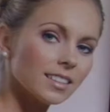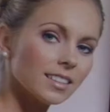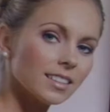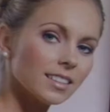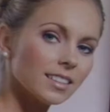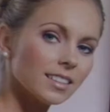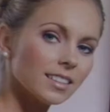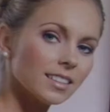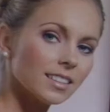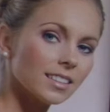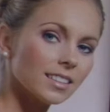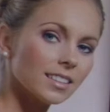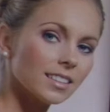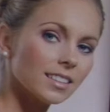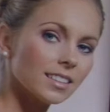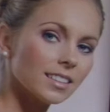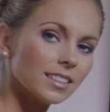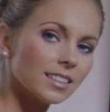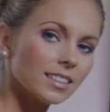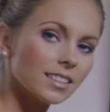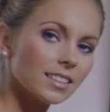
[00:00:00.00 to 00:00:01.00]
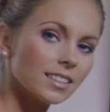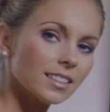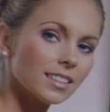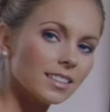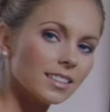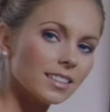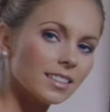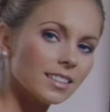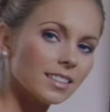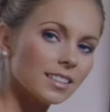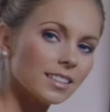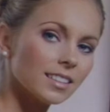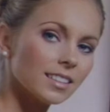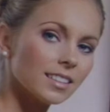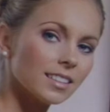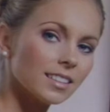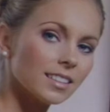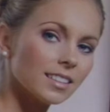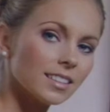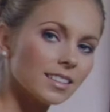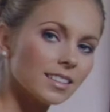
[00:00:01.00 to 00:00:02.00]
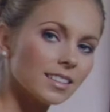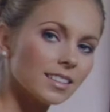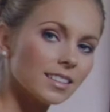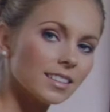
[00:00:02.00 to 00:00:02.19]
(not speaking)